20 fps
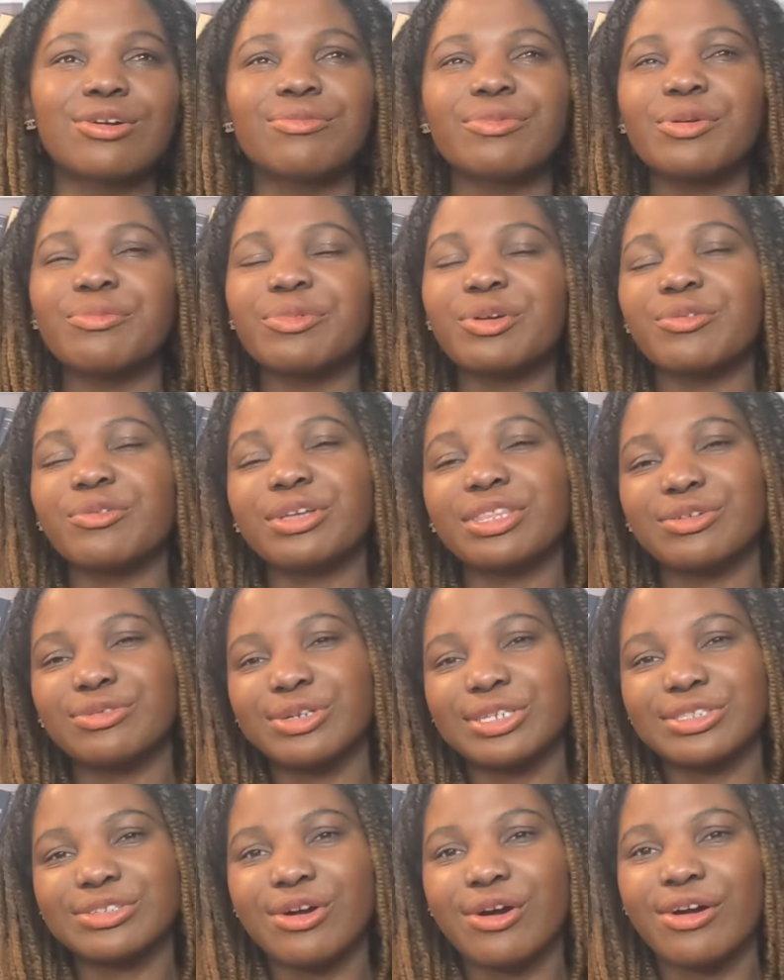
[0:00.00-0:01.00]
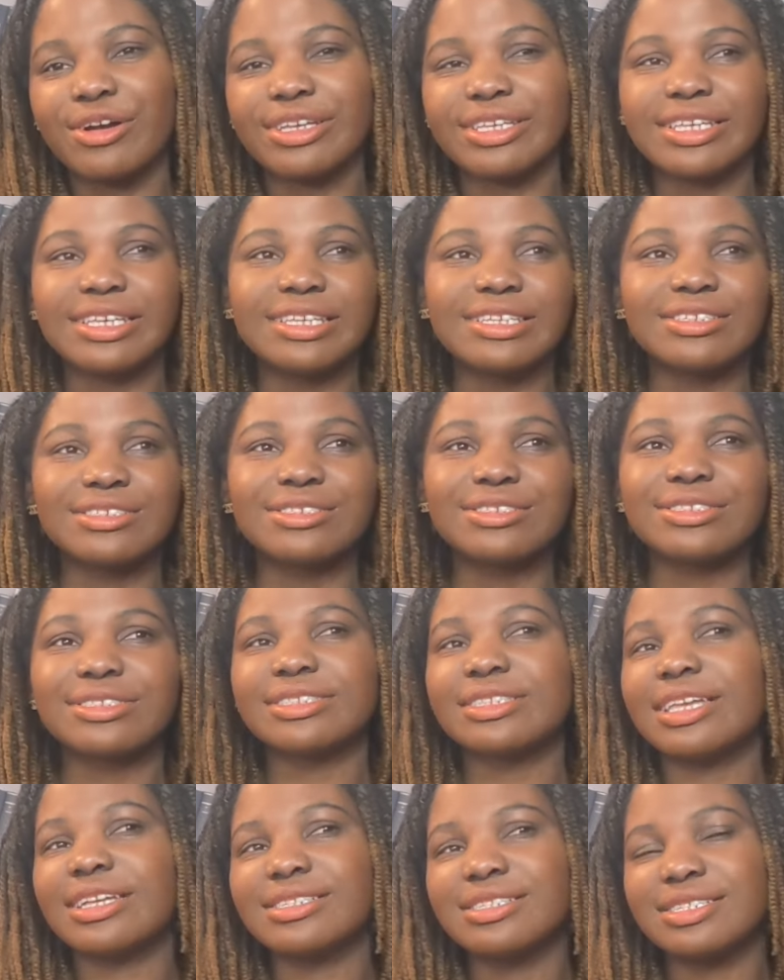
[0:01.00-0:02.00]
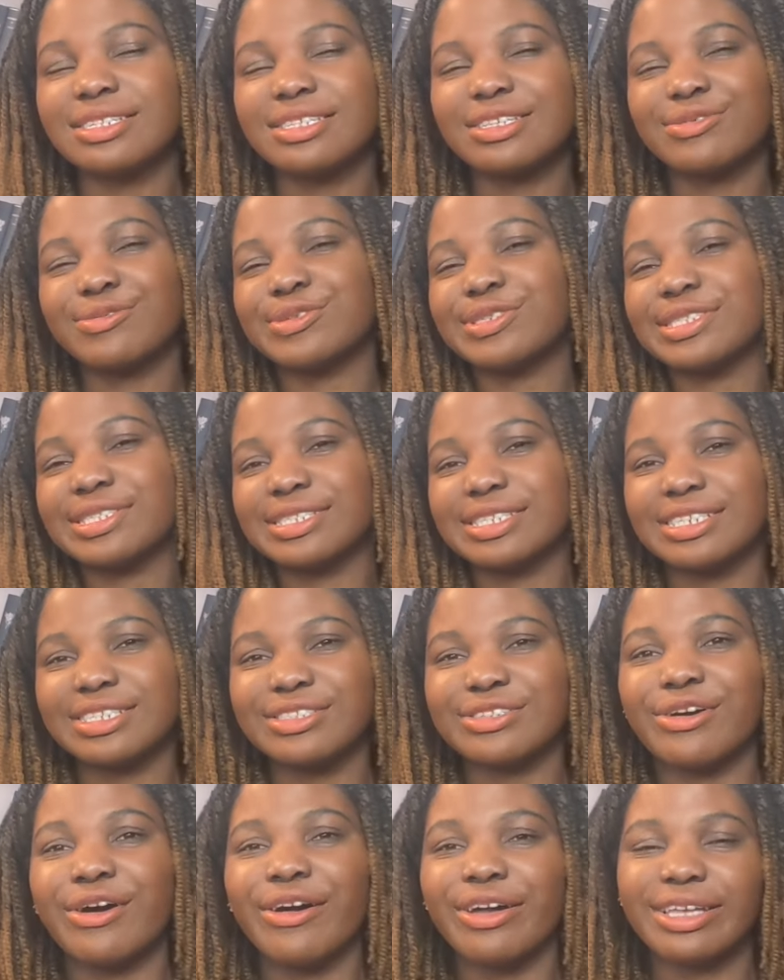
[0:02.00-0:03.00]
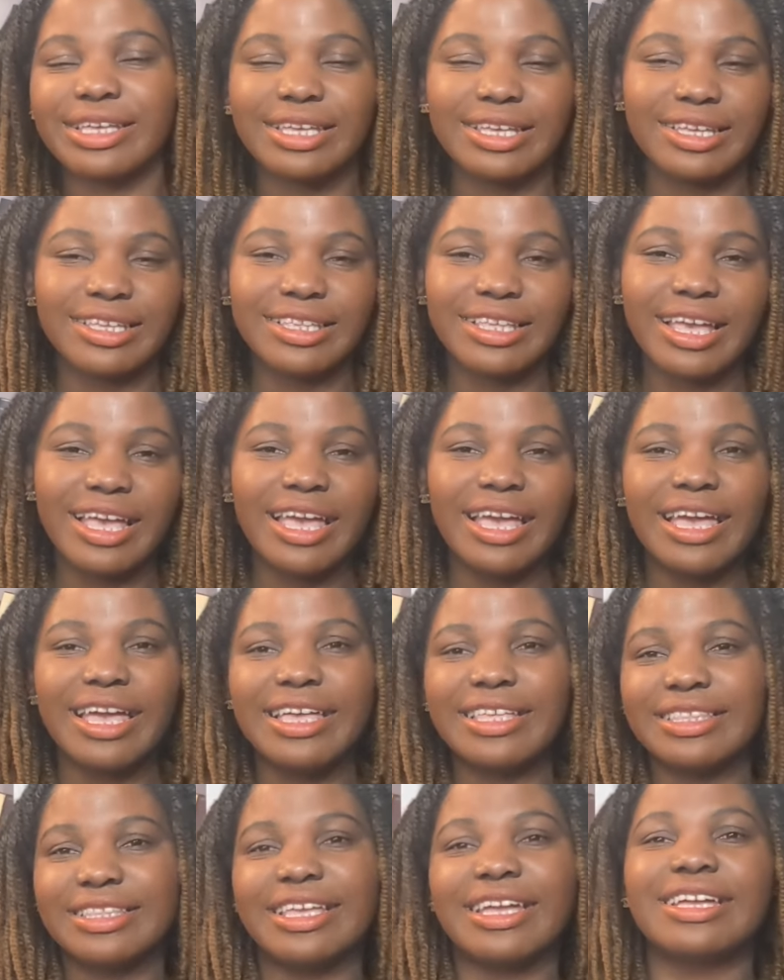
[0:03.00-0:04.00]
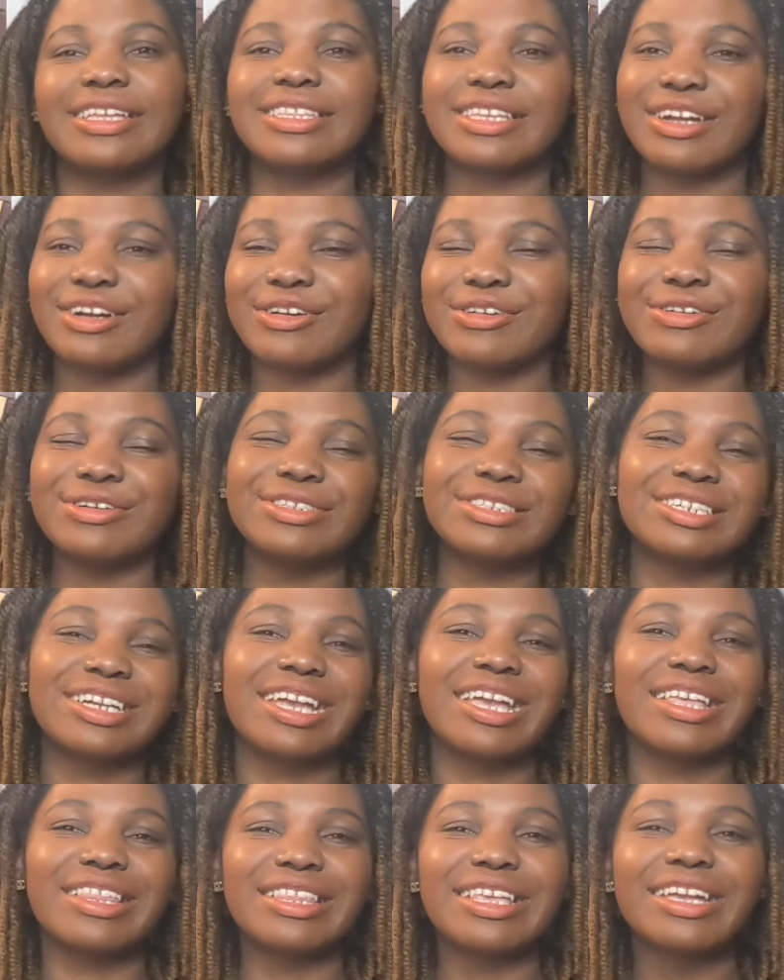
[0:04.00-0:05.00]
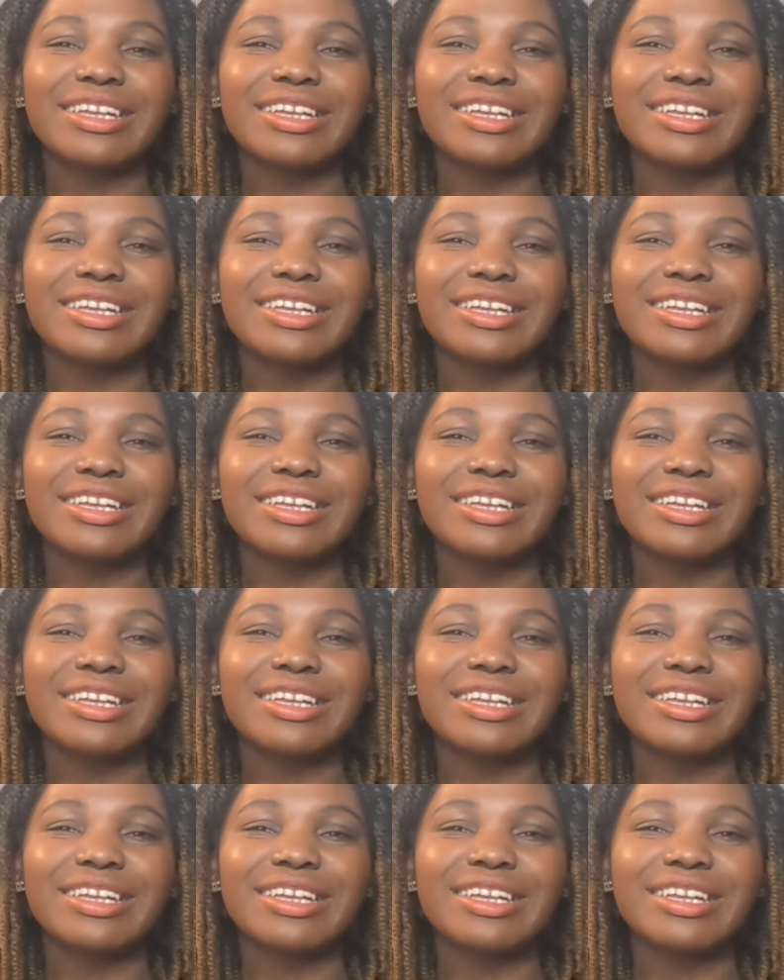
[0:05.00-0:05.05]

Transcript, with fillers: Remember when they were talking? You, they see they were still talking, and then they hold hand.